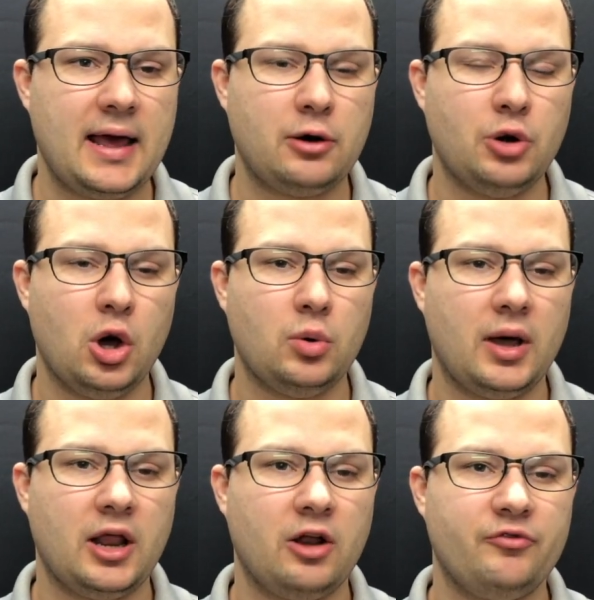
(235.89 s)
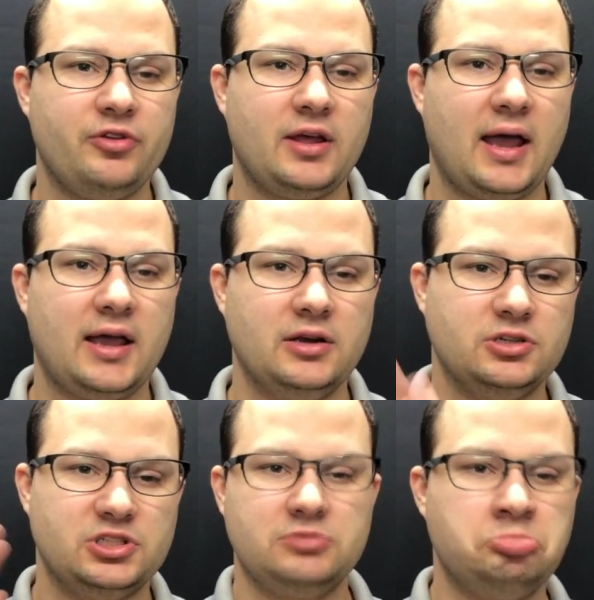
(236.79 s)
I don't know. I, I don't feel like I can
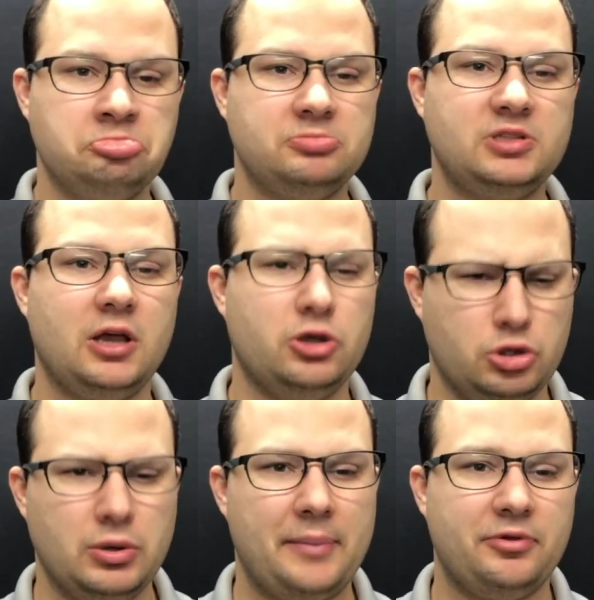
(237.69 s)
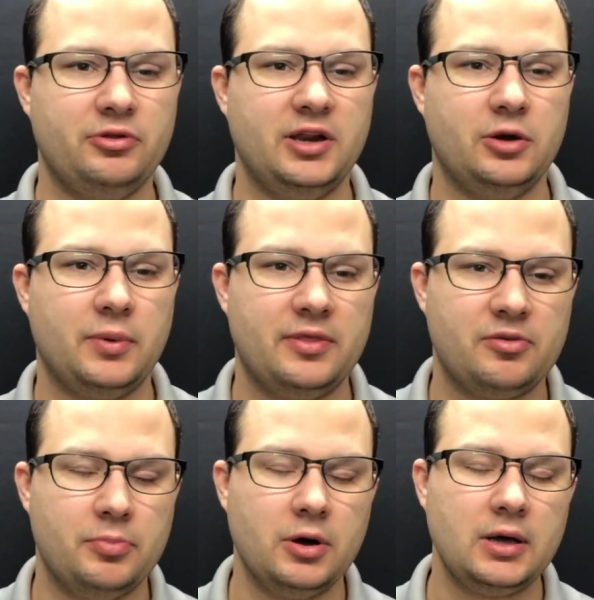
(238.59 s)
just tell you you absolutely need to read this
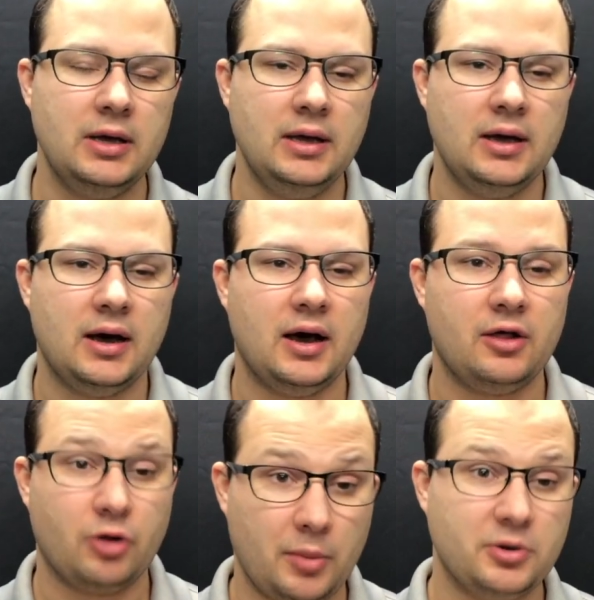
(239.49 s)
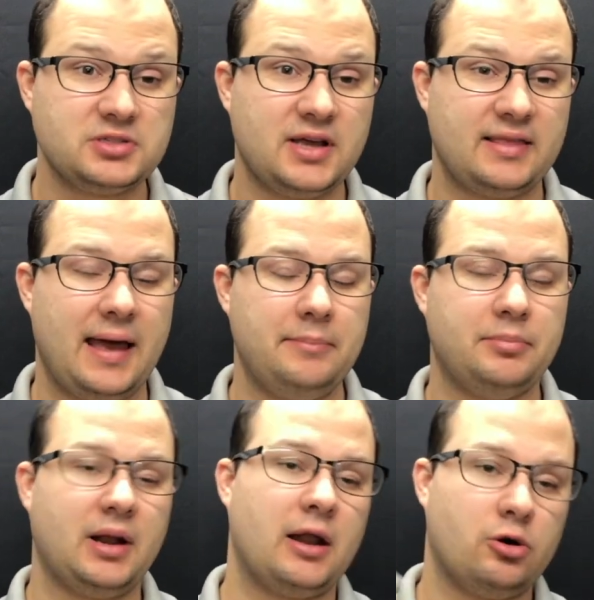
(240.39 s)
book. Uh, books like that,
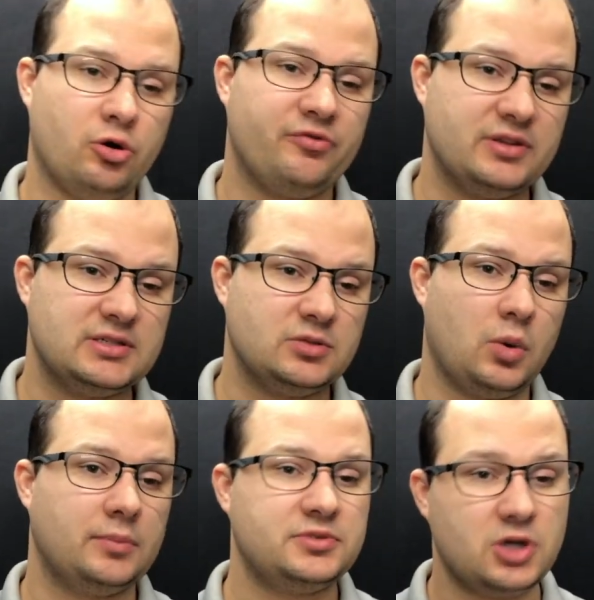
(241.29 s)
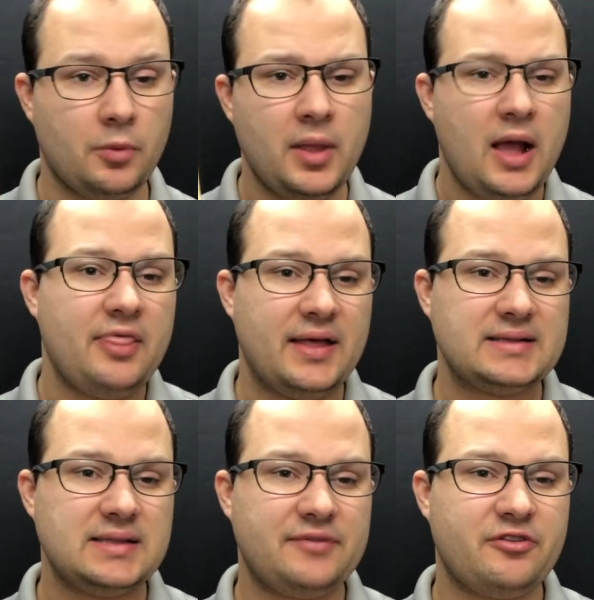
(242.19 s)
but I don't know if this is one. So
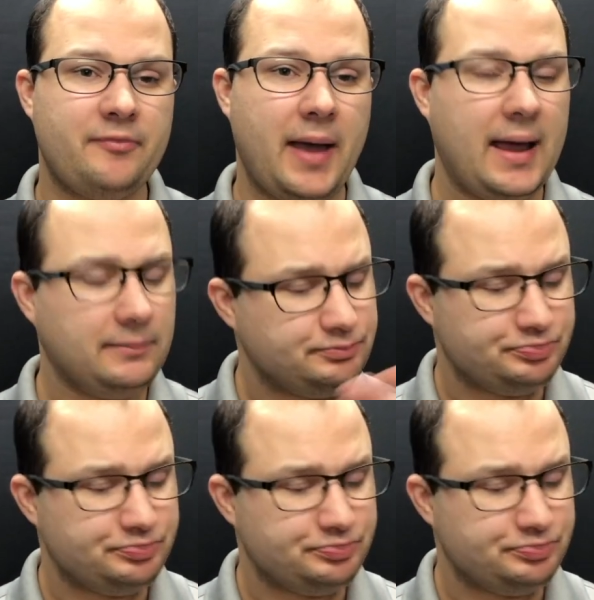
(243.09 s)
that's Left of Bang.